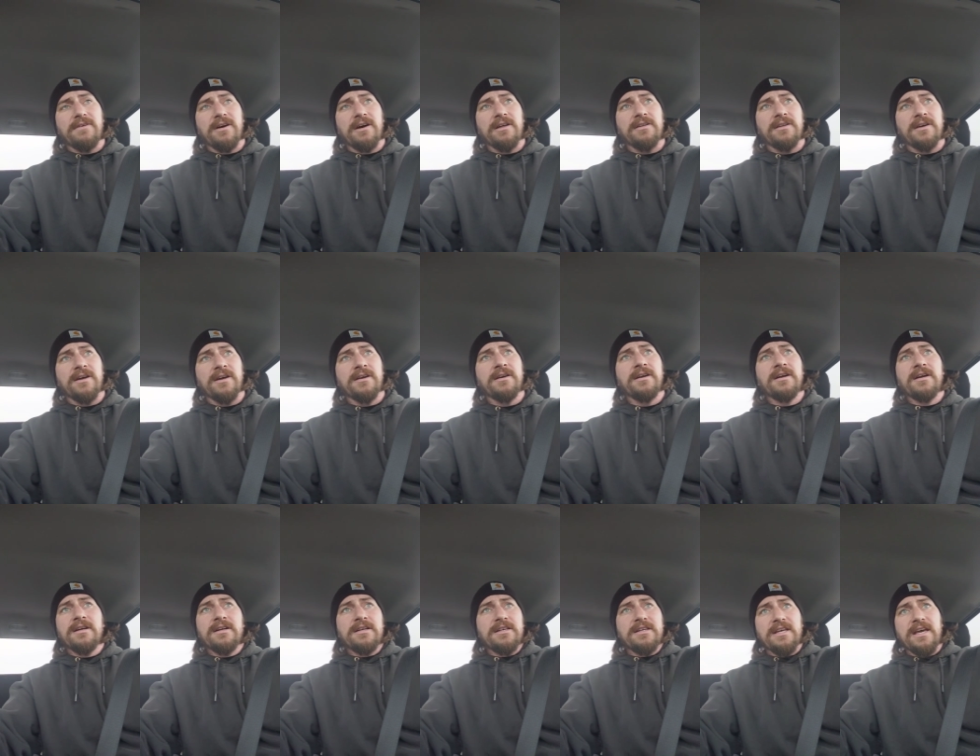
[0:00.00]
on there,
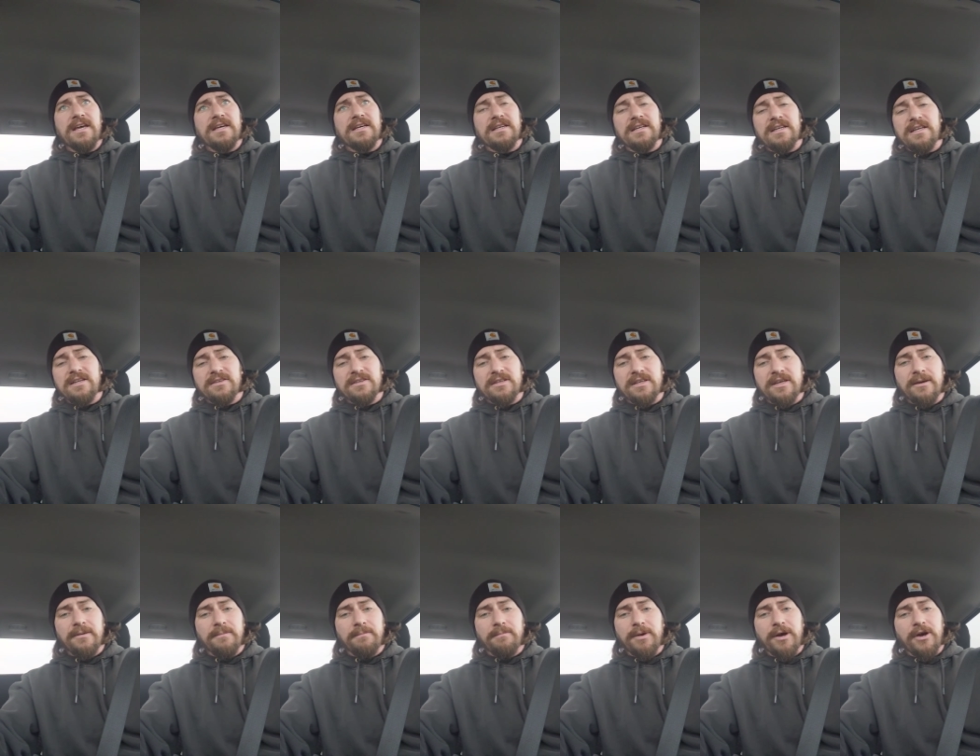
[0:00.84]
it can either
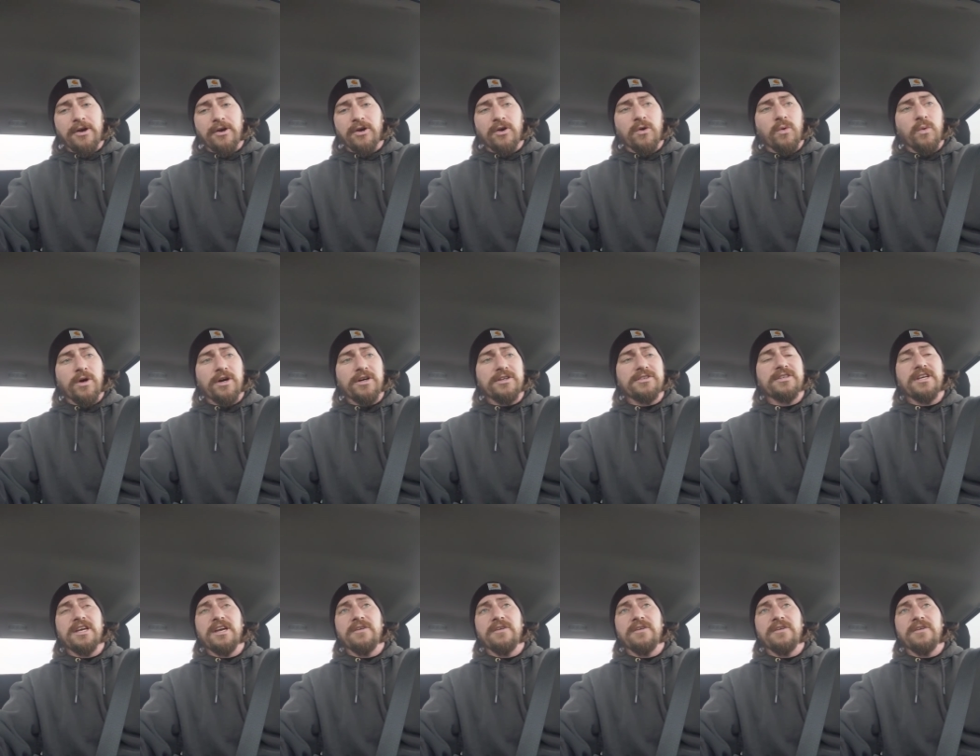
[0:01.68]
get better or worse.